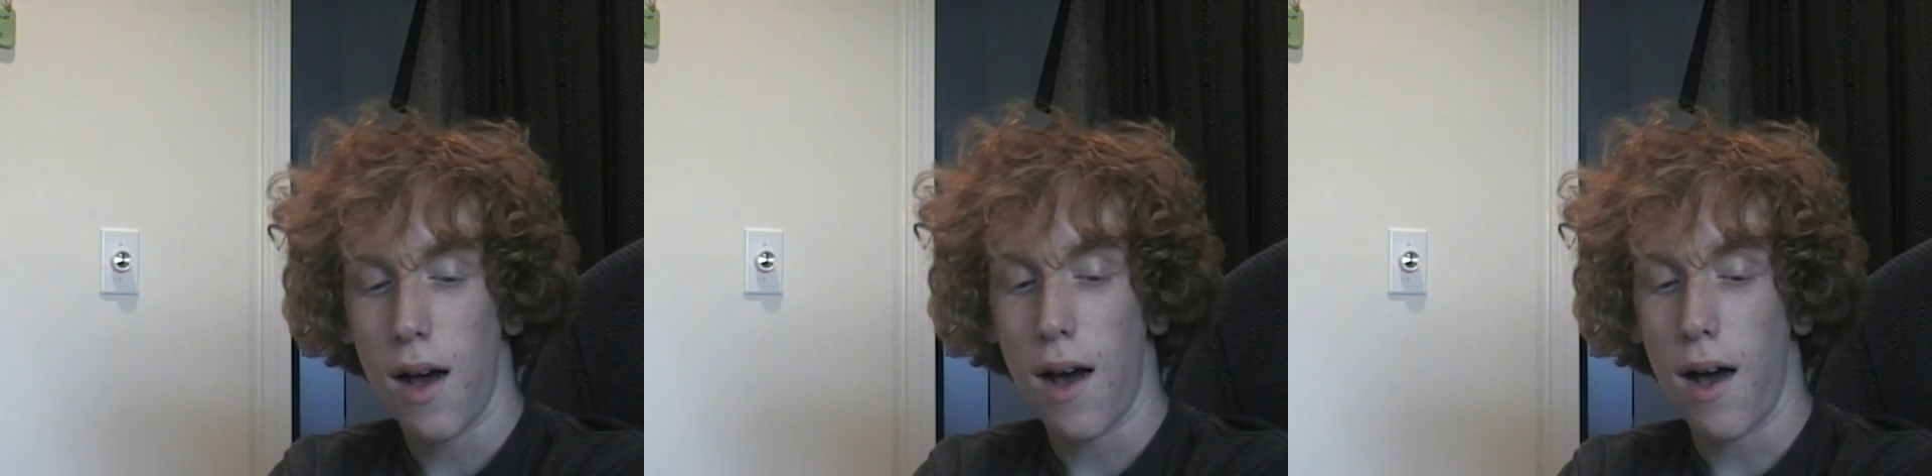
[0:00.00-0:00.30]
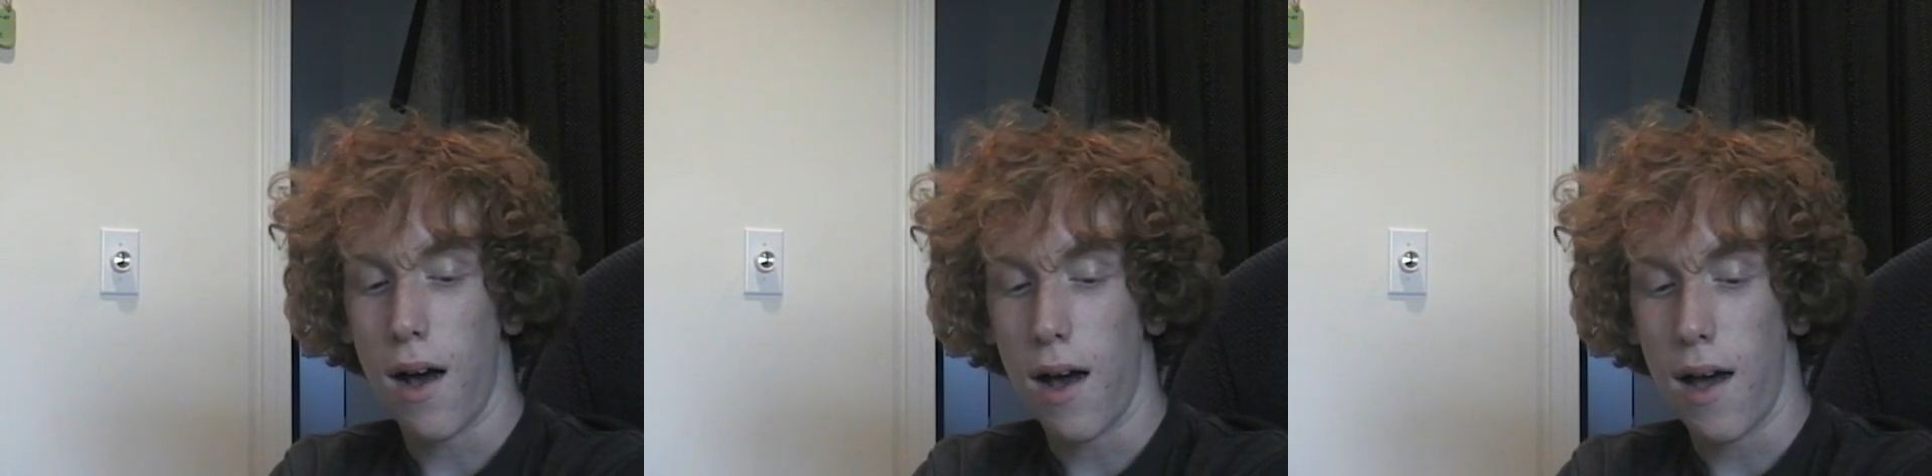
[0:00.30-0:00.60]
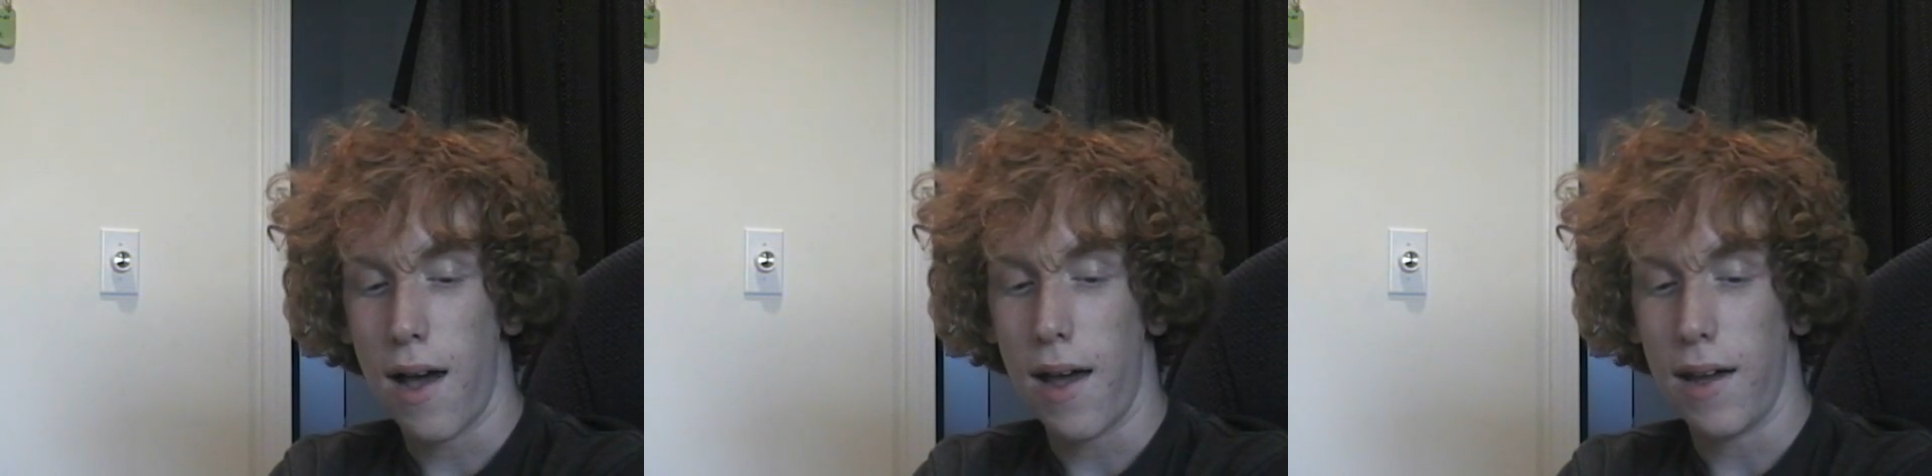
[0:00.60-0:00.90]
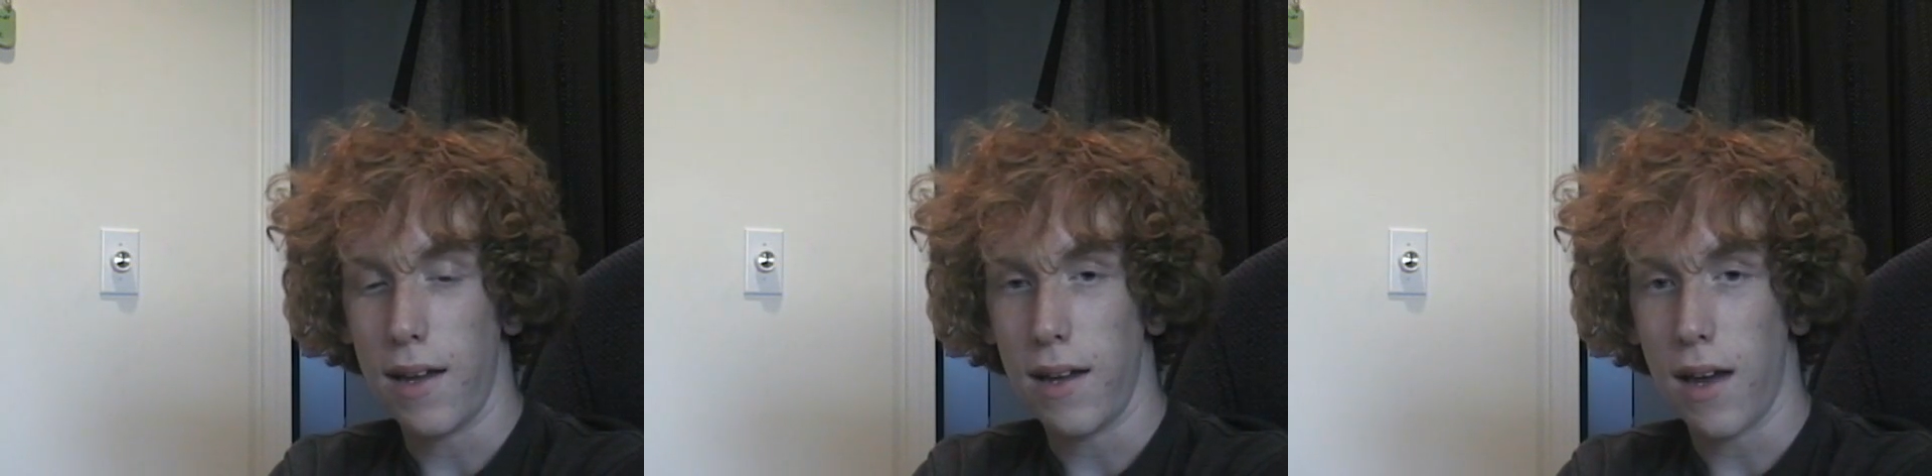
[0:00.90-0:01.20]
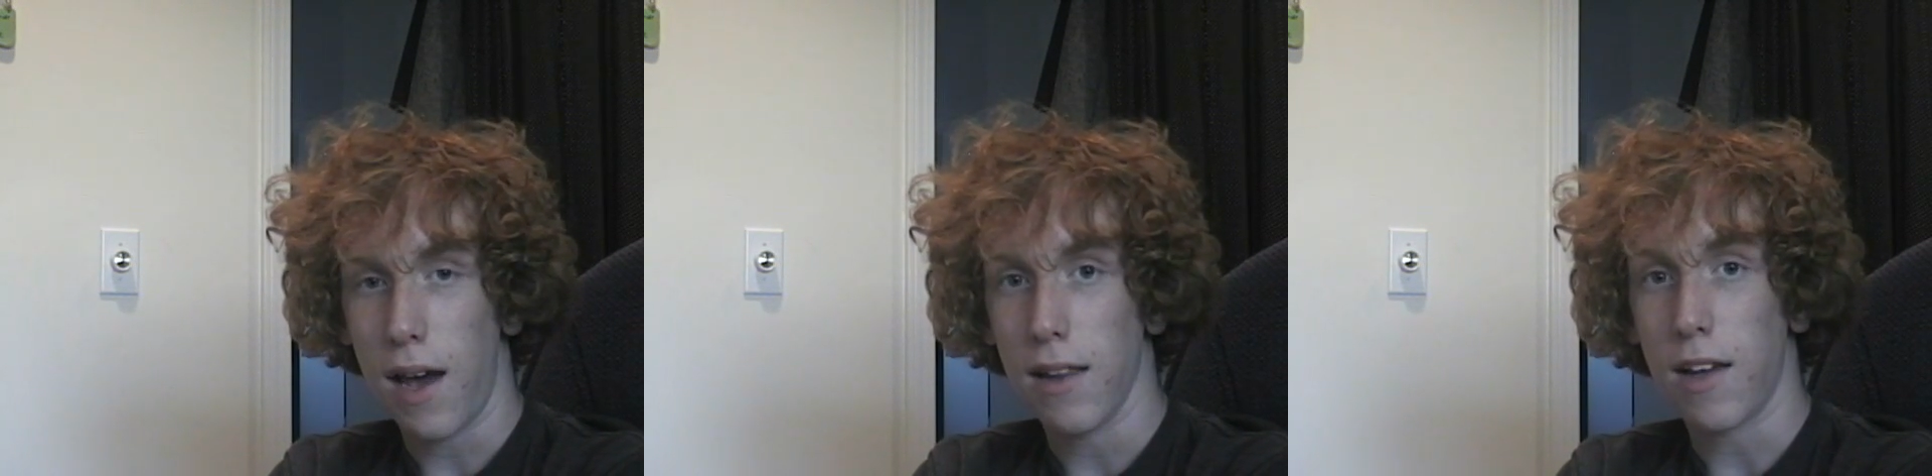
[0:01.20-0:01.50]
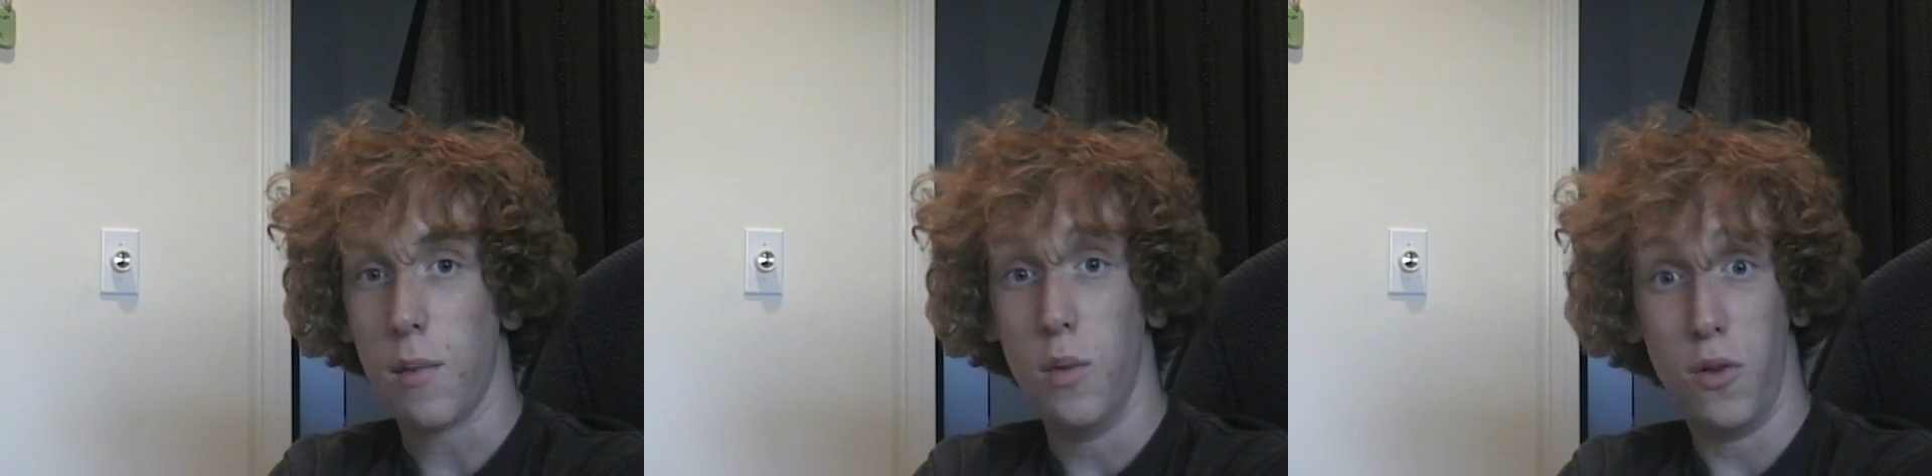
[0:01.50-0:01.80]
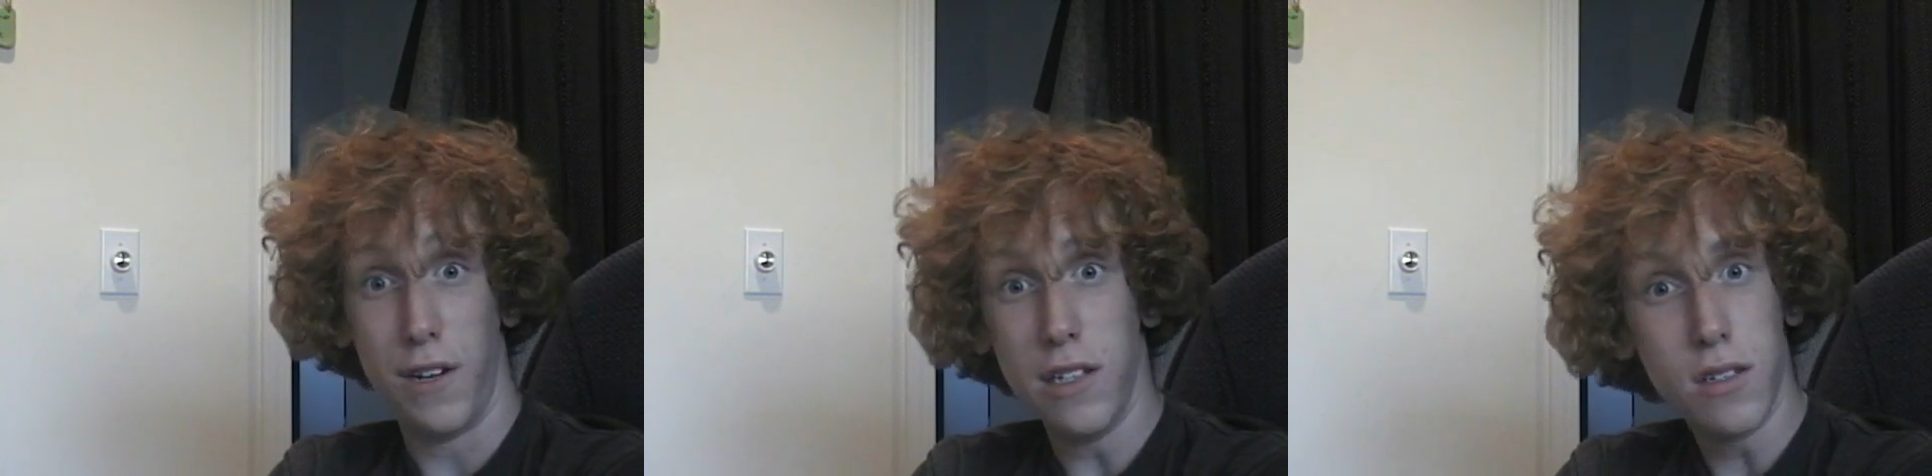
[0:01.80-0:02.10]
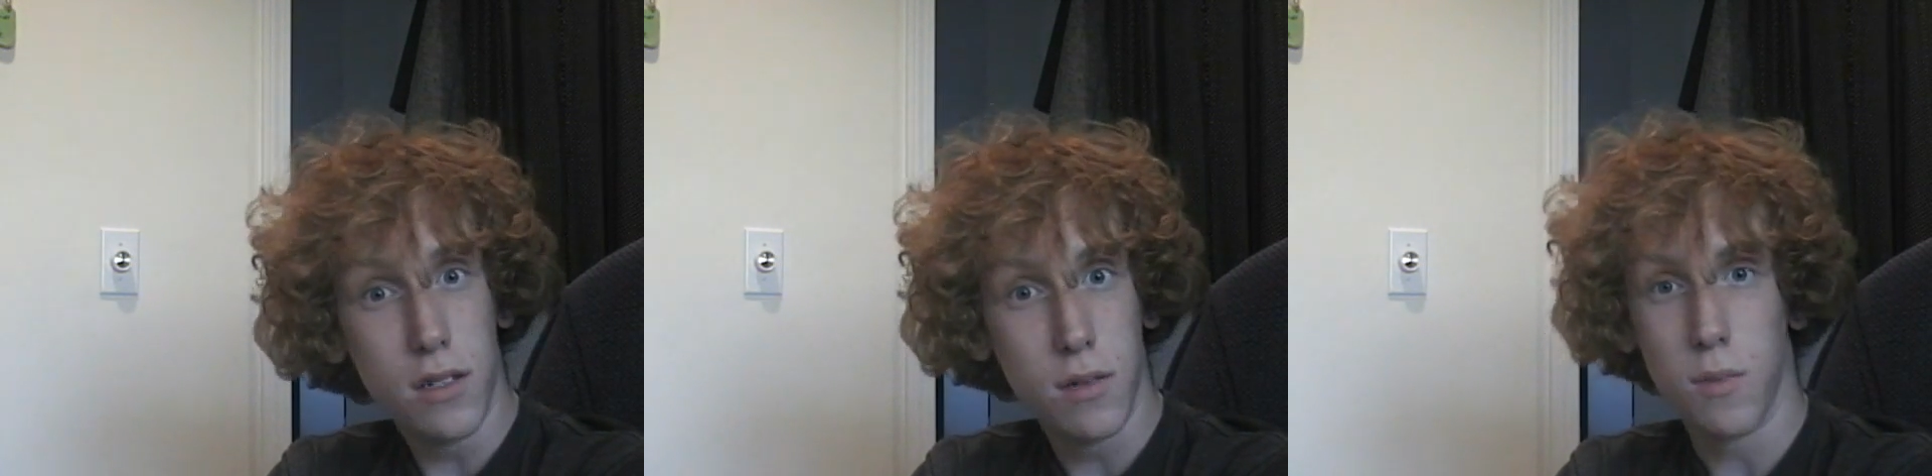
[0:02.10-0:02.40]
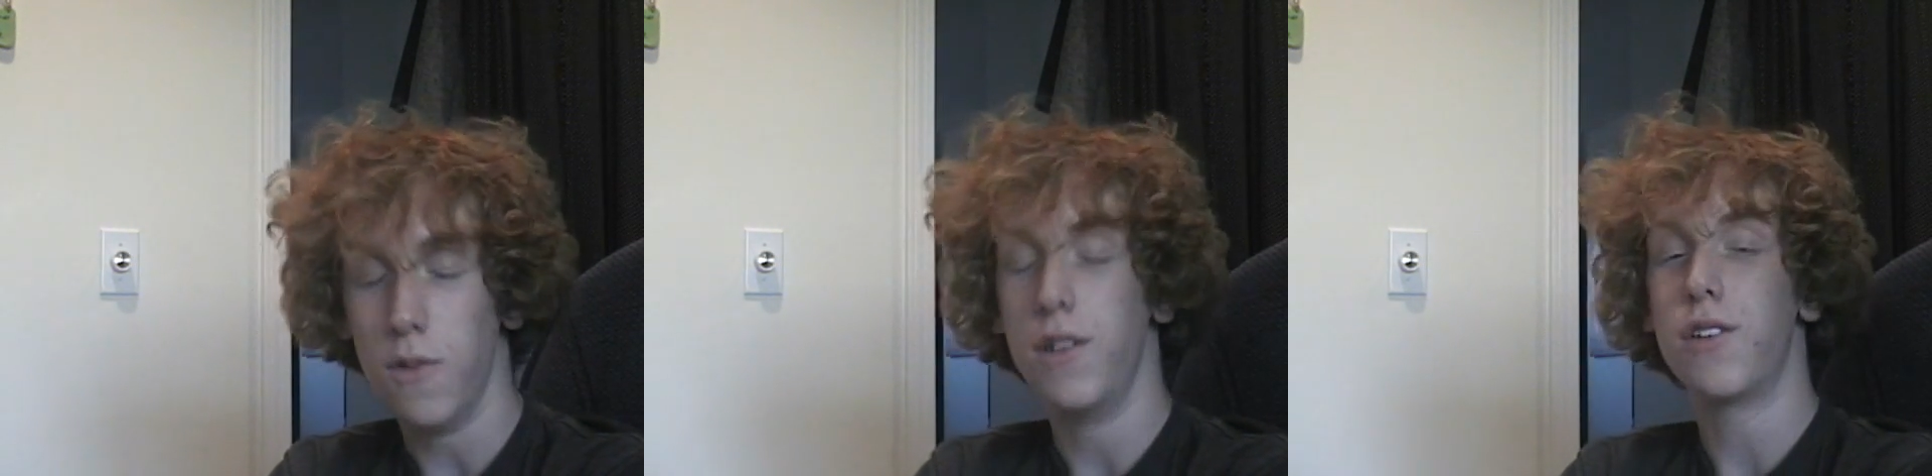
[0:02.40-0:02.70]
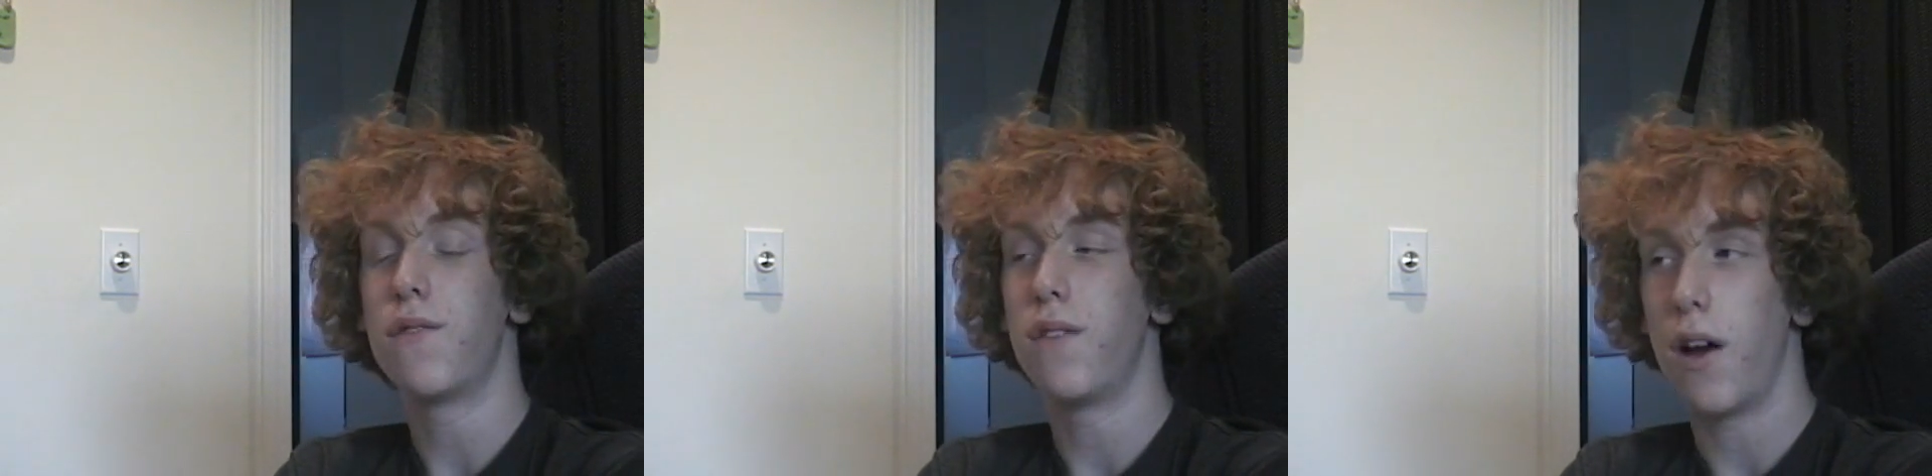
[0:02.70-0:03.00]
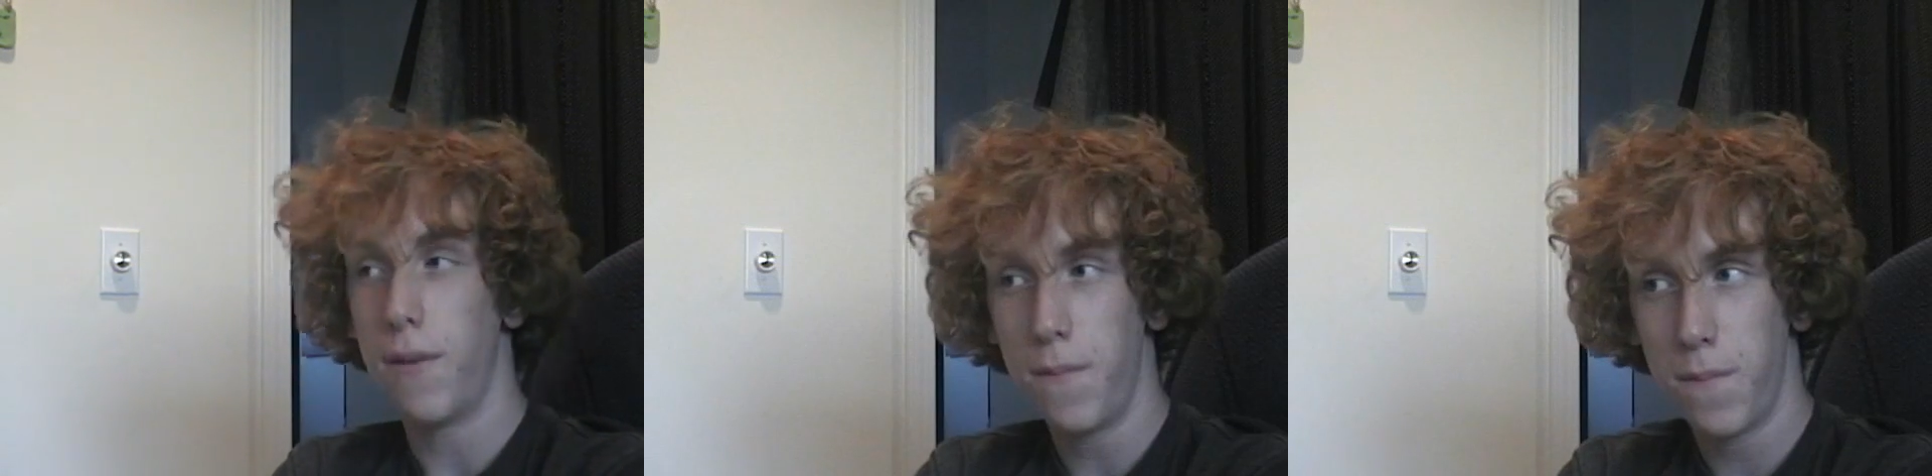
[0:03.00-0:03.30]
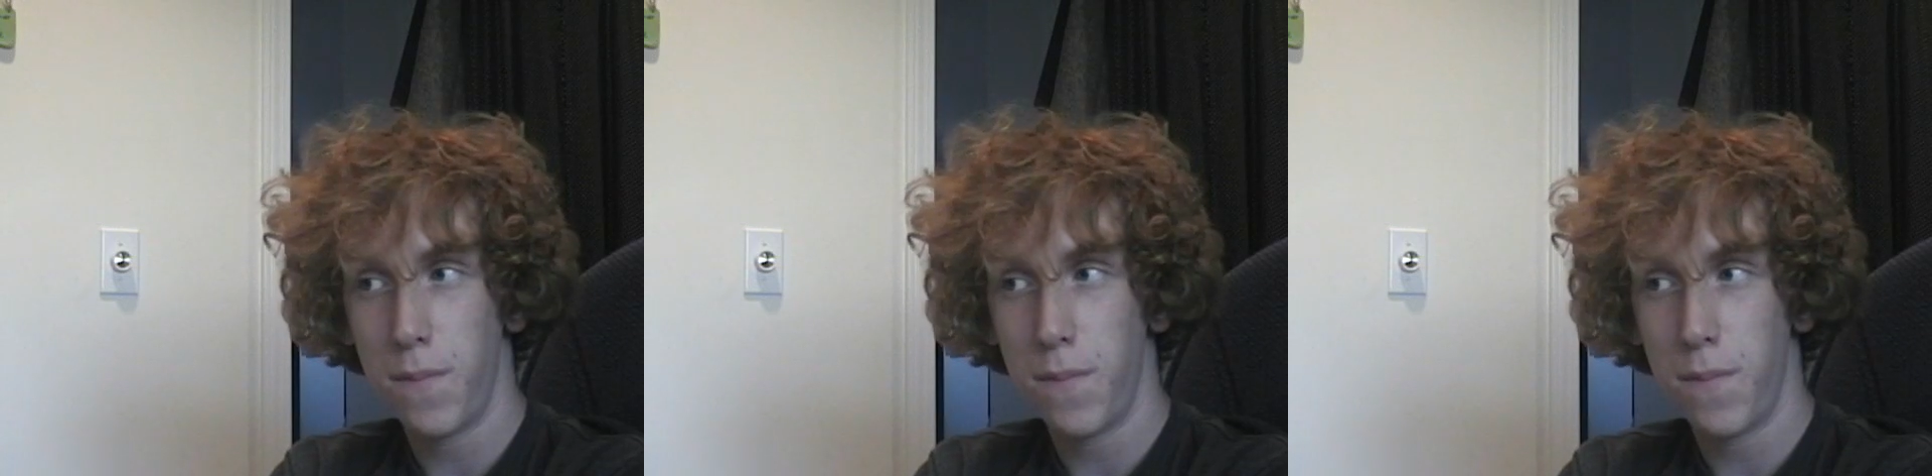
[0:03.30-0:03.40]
I I like movies. Movies are fun.